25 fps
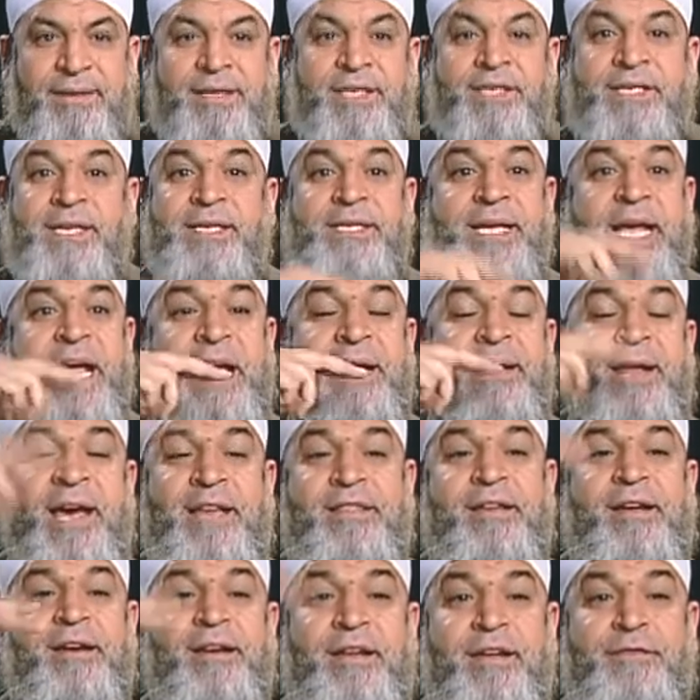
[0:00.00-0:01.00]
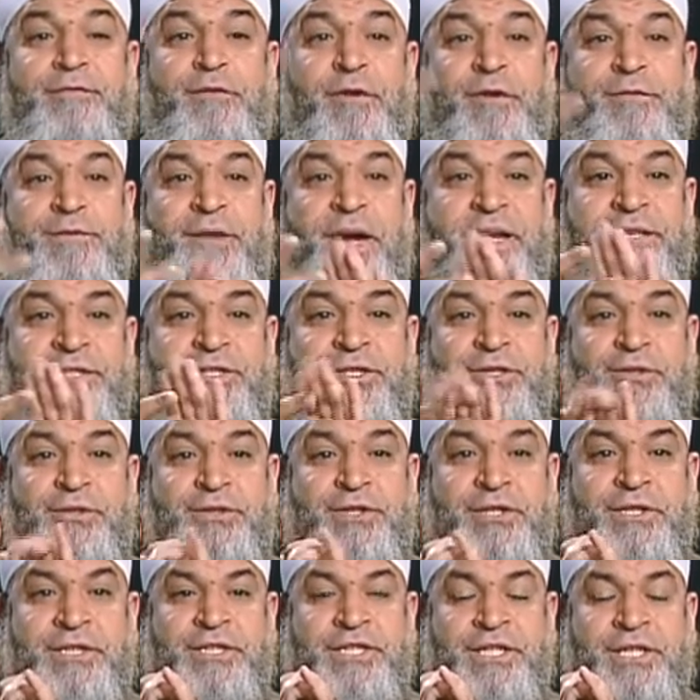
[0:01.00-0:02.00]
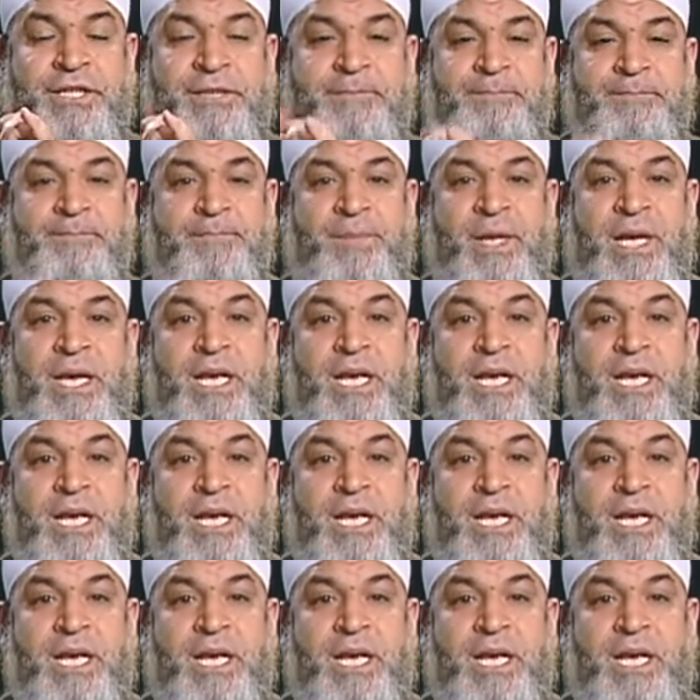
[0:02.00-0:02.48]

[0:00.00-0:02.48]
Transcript: This is another level of uncertainty.